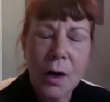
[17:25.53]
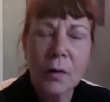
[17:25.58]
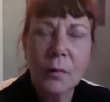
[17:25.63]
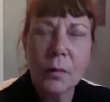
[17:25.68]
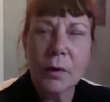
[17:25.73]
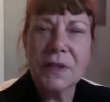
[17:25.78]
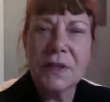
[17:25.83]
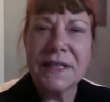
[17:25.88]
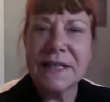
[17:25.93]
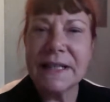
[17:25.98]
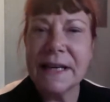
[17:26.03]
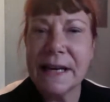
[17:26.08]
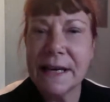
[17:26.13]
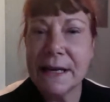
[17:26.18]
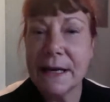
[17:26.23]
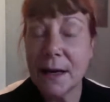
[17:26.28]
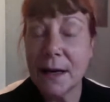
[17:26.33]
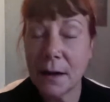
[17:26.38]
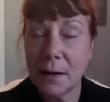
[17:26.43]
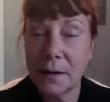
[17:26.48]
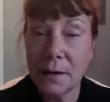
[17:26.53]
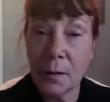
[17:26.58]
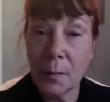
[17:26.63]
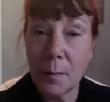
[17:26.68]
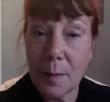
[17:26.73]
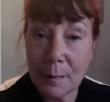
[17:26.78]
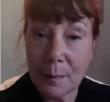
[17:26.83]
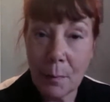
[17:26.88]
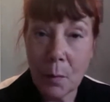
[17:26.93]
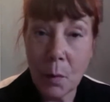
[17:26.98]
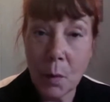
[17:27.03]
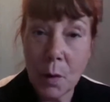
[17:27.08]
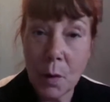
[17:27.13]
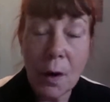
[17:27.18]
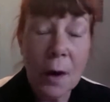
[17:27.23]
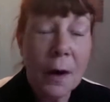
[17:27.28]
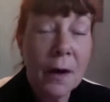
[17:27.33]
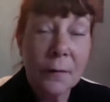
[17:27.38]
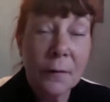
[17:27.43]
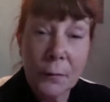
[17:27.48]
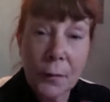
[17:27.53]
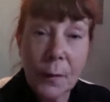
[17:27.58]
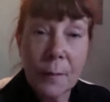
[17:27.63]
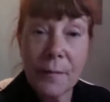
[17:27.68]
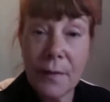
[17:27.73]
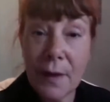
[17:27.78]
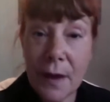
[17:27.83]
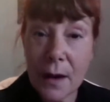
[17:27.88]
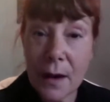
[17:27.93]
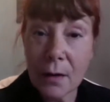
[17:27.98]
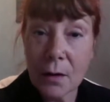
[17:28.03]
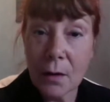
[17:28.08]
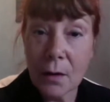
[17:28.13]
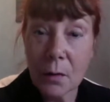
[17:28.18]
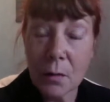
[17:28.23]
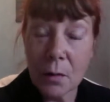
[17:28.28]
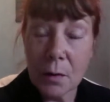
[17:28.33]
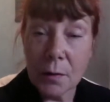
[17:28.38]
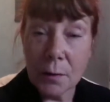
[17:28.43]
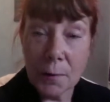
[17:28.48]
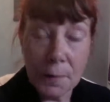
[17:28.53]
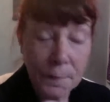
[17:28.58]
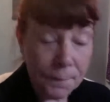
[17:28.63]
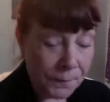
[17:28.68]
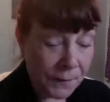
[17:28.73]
we're seeing it a little bit more from their corner.